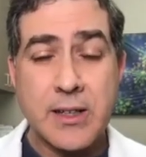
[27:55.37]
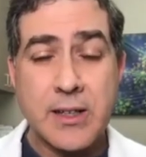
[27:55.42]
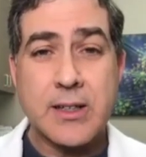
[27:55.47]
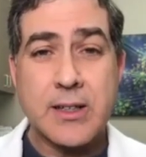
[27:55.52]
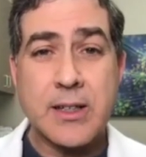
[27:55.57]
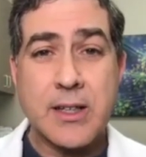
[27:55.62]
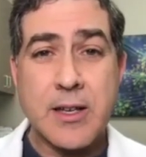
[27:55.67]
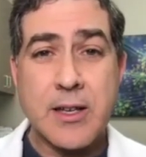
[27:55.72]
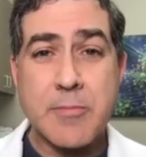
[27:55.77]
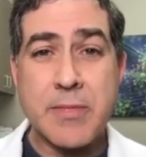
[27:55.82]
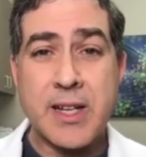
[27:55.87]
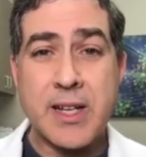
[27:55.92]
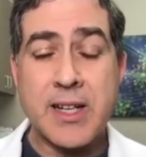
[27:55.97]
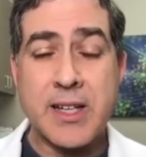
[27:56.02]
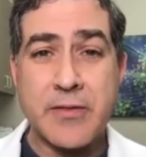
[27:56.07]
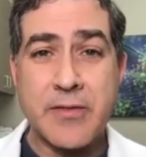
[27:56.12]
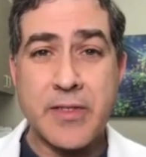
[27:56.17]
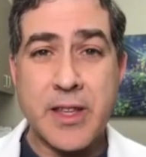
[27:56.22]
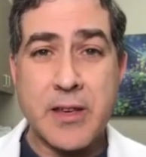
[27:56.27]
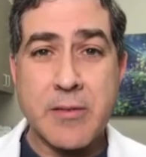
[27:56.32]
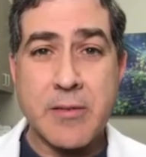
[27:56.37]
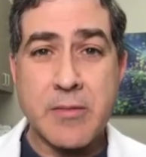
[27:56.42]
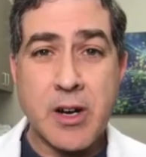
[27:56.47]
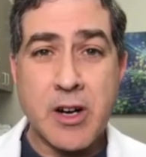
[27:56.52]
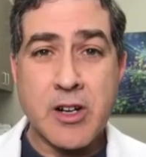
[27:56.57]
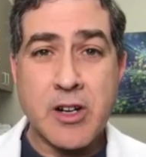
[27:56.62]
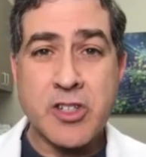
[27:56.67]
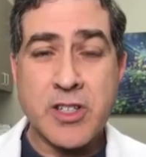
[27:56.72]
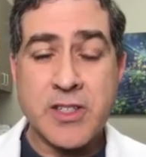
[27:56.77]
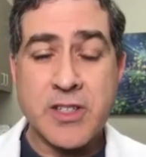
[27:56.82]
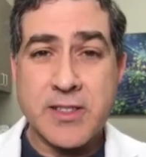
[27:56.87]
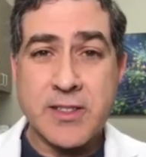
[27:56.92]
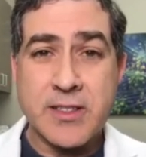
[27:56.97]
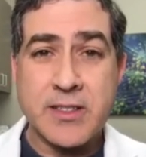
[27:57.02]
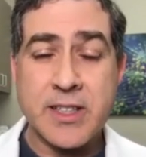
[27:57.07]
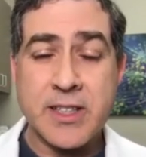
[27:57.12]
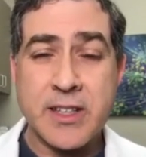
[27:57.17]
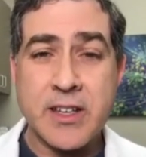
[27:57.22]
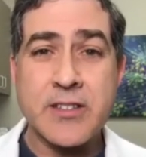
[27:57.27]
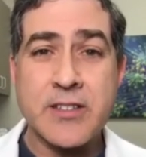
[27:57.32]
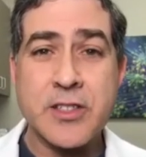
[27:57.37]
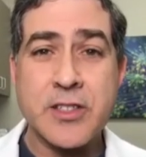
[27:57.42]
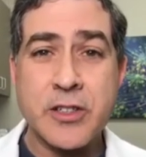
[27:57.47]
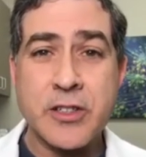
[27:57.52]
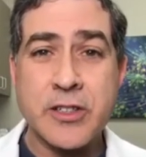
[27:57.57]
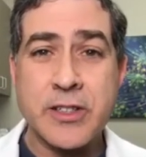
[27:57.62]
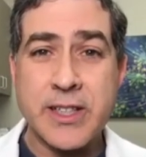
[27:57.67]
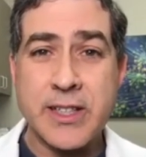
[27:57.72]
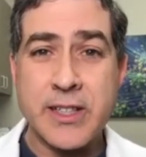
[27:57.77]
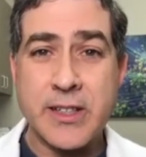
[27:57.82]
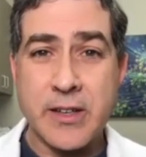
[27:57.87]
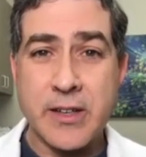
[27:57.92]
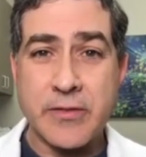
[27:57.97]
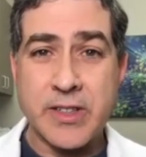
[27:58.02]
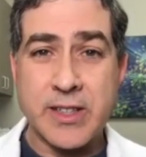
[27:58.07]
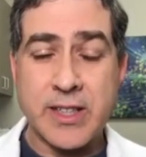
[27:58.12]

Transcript: Many of them are just the uncertainty of it.